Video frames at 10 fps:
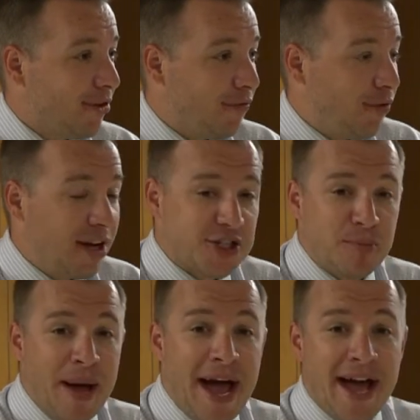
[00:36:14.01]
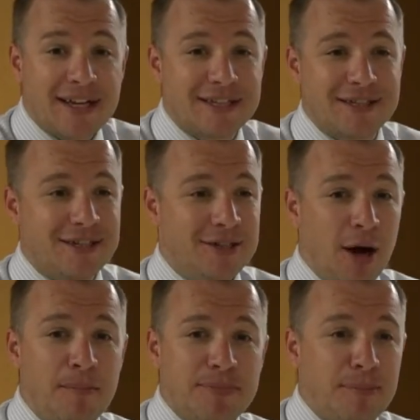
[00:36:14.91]
Flush the packs,
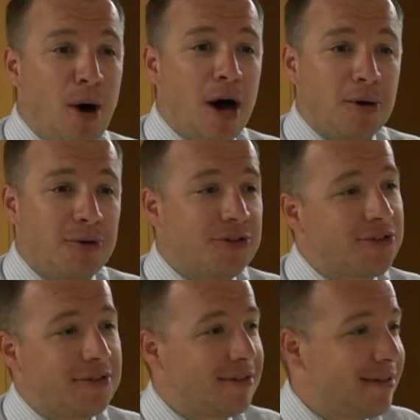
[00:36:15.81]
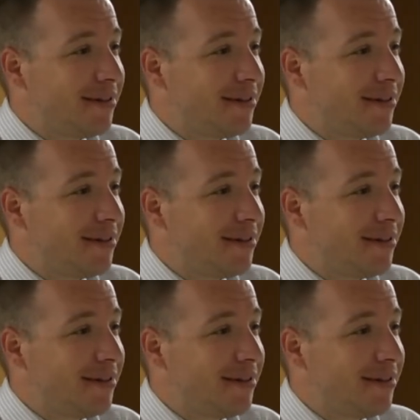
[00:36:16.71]
dump the bottles,